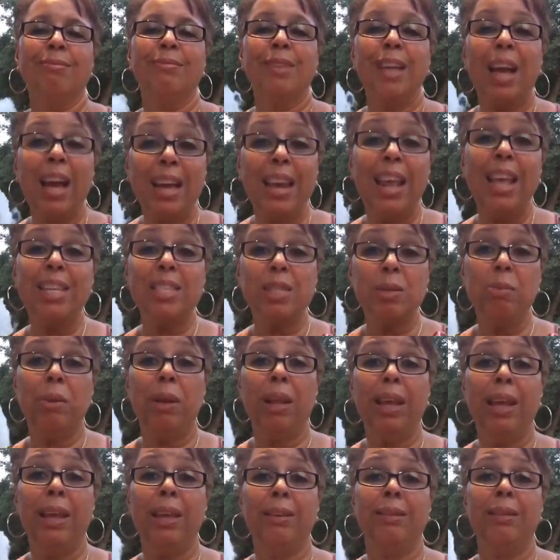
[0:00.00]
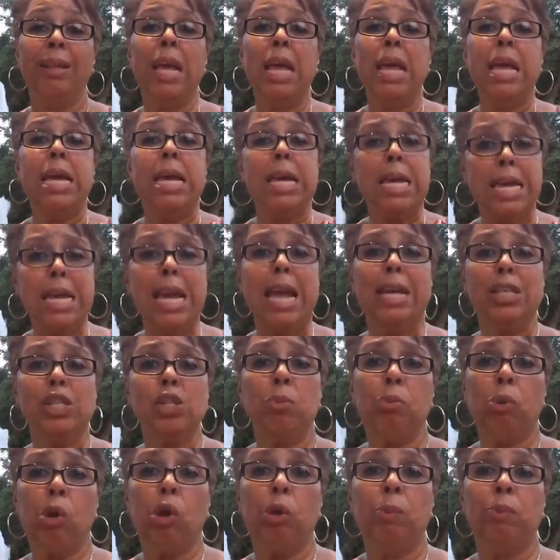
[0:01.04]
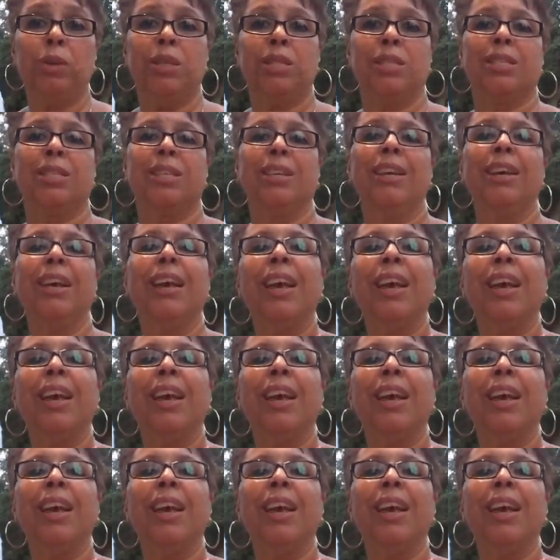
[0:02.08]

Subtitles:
God has a plan. He has a purpose.